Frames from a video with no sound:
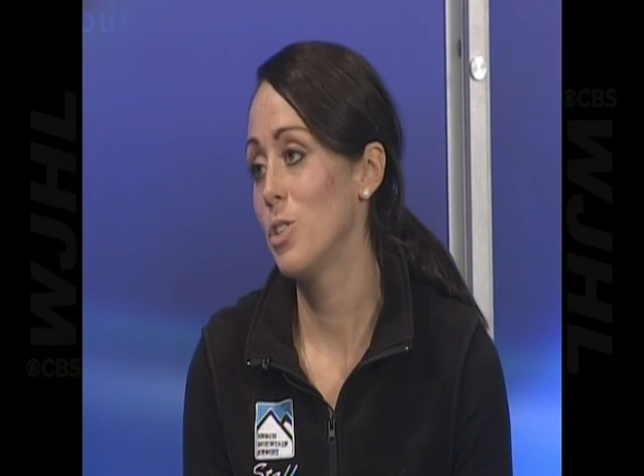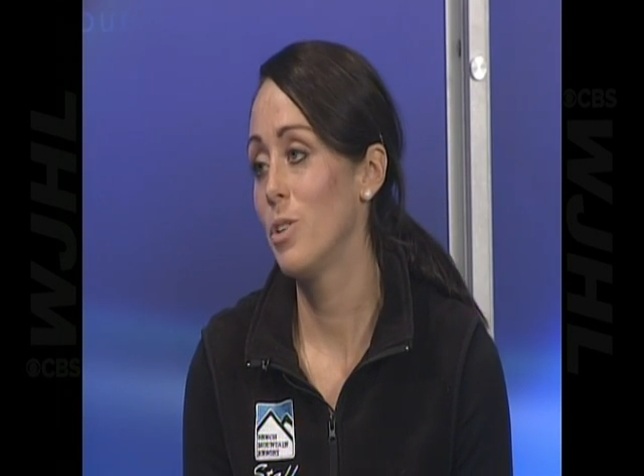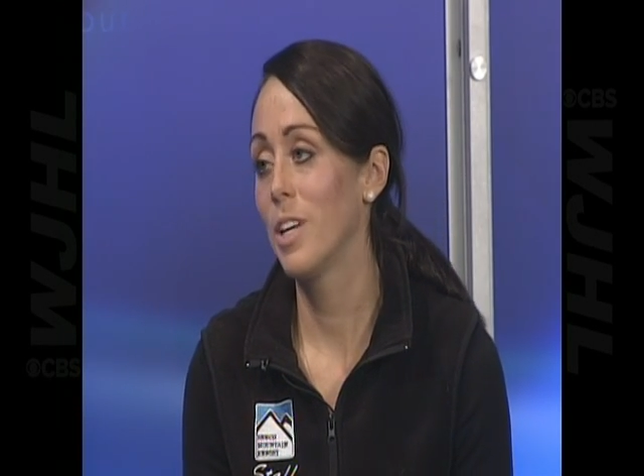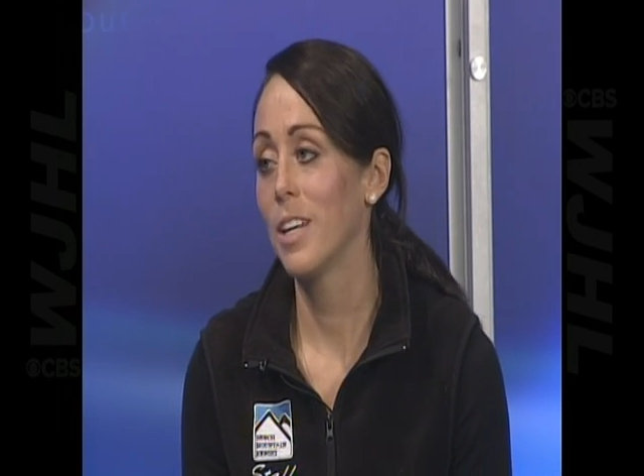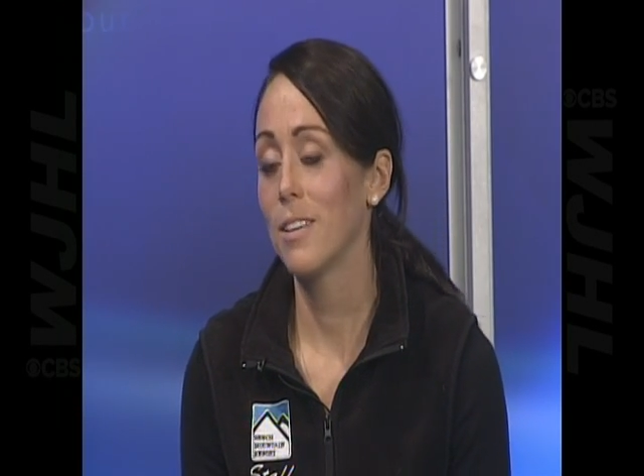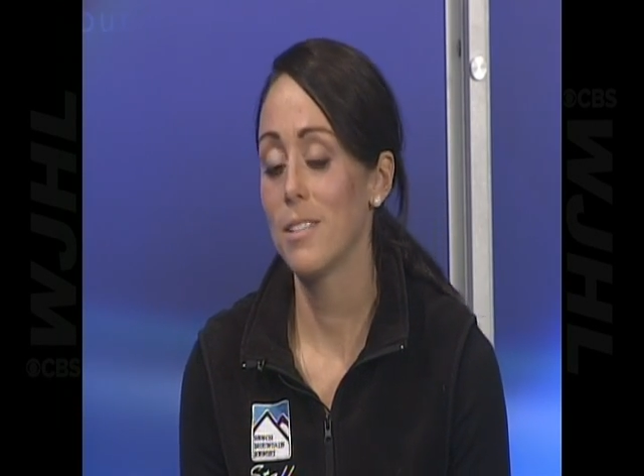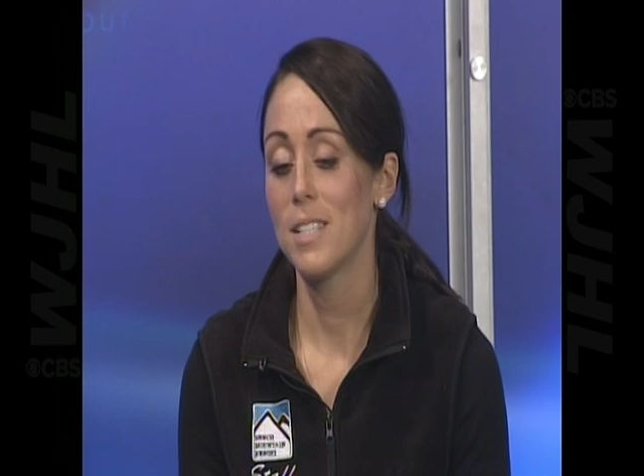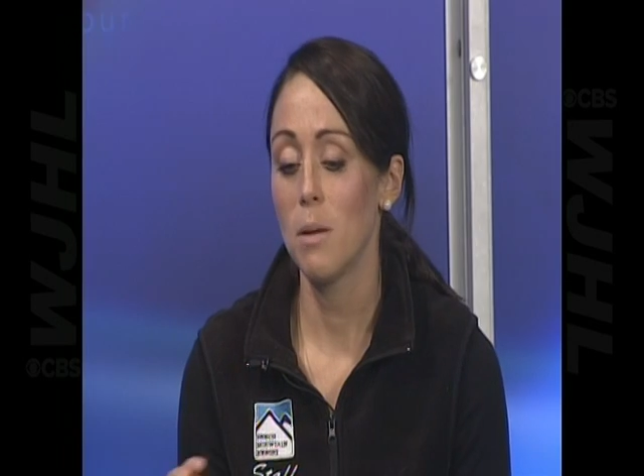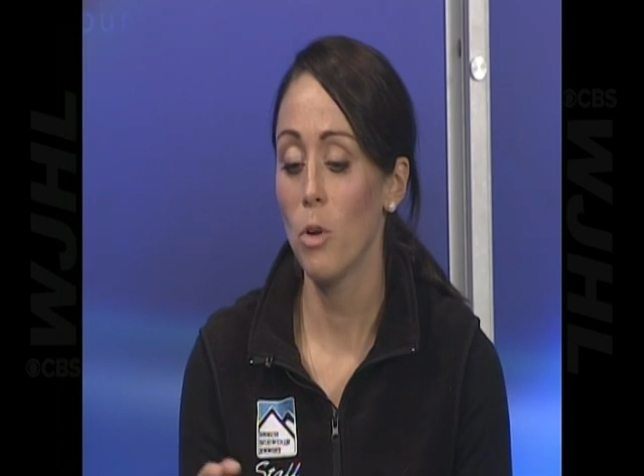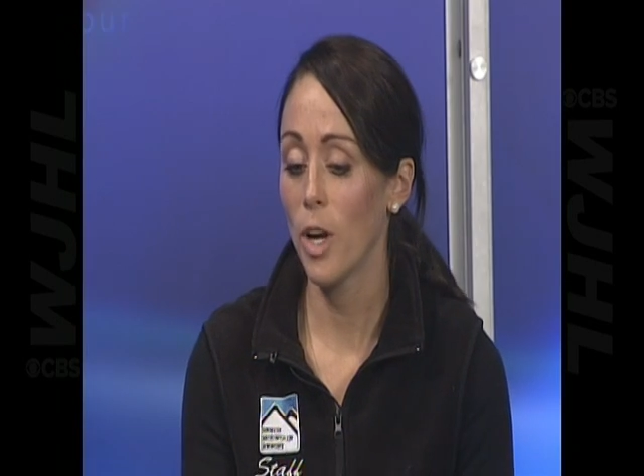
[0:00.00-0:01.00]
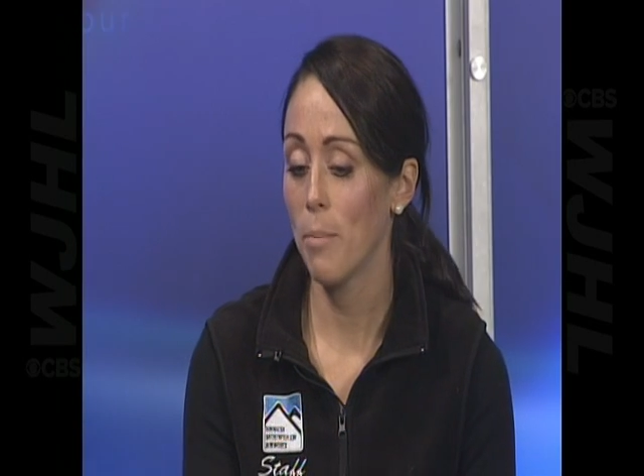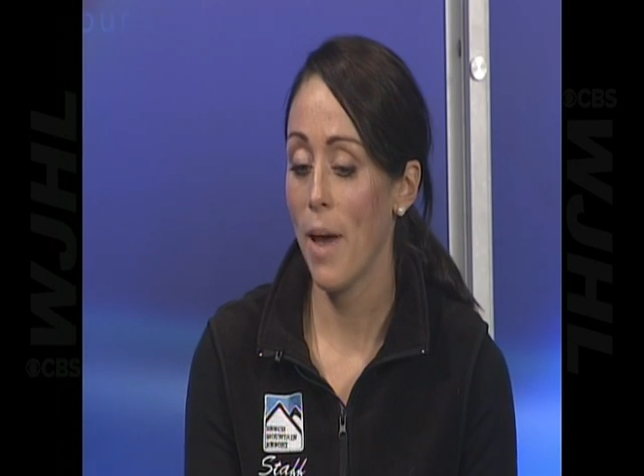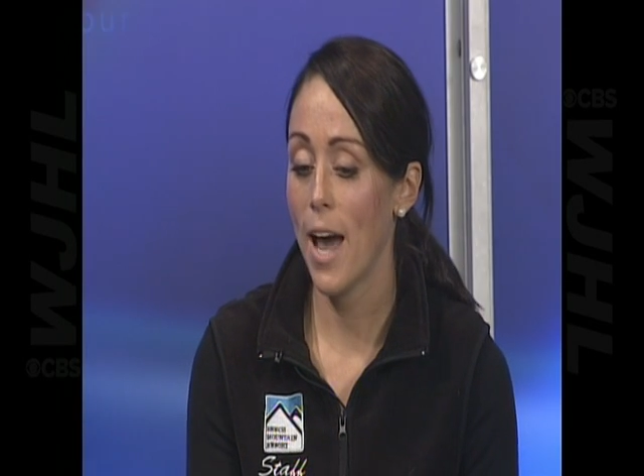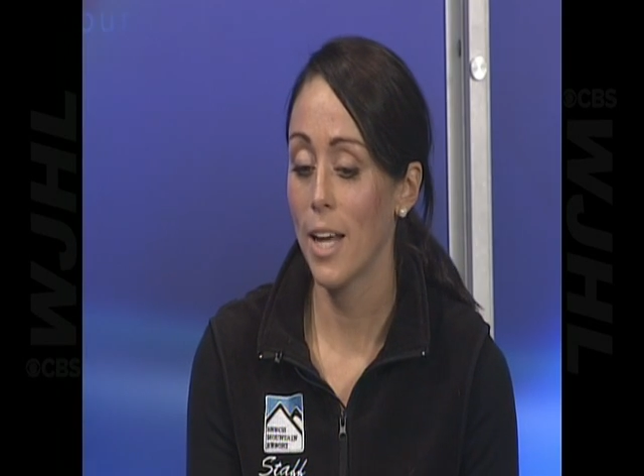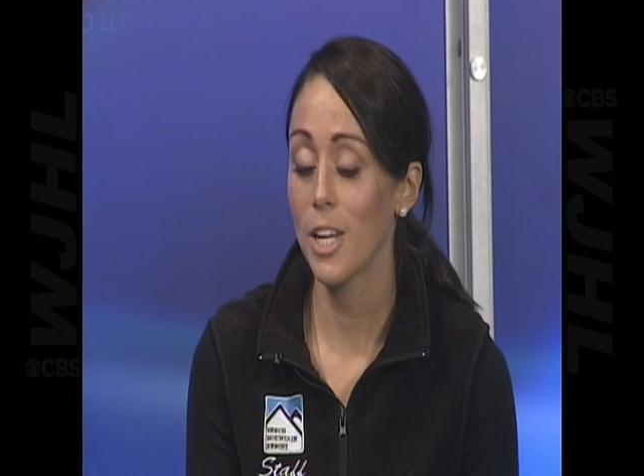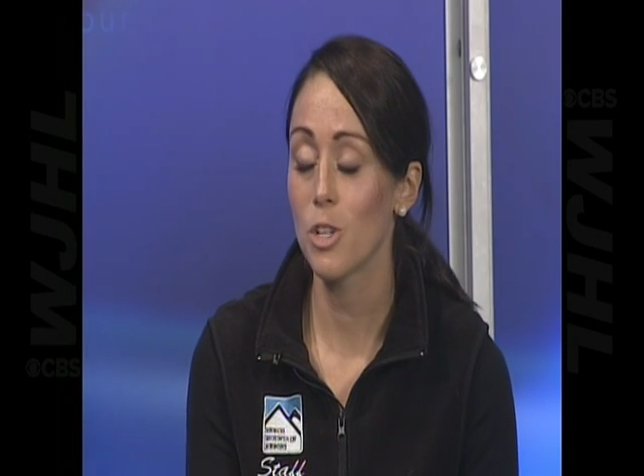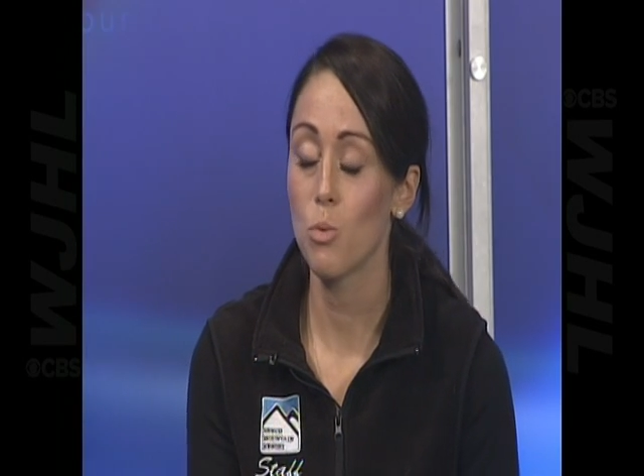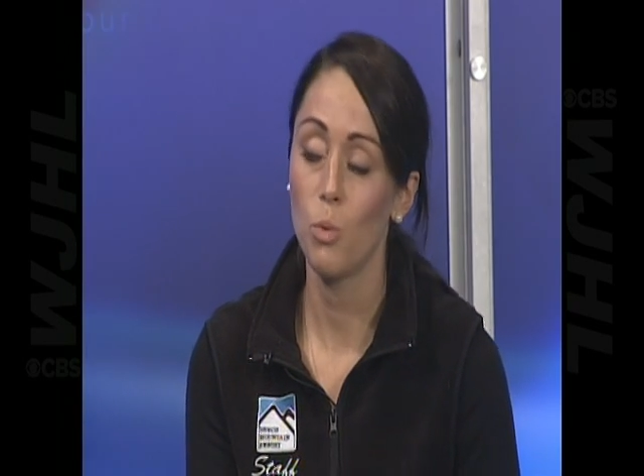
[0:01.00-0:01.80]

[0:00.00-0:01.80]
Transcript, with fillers: so you can get the same great package